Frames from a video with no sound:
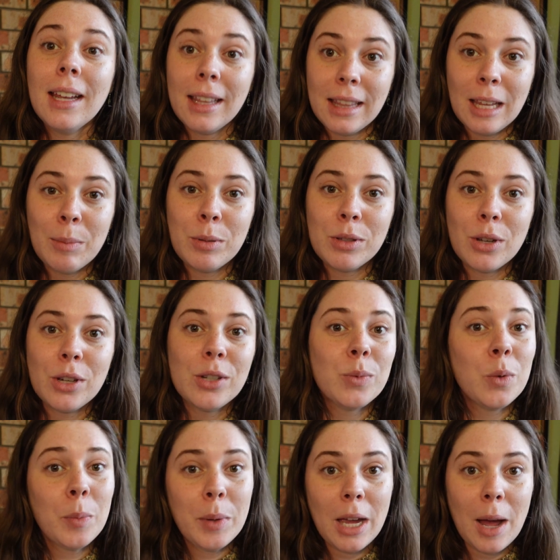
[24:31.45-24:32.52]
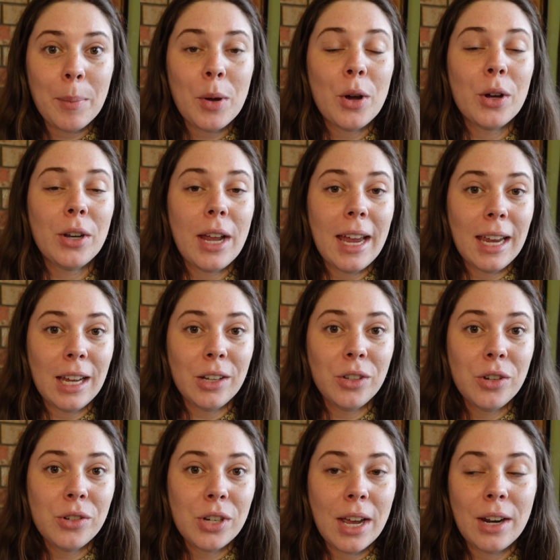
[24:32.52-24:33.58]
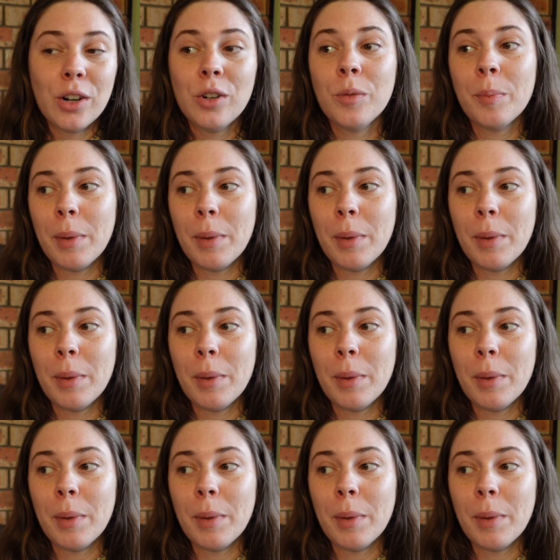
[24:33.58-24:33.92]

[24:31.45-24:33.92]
the episodes will be up on a new channel,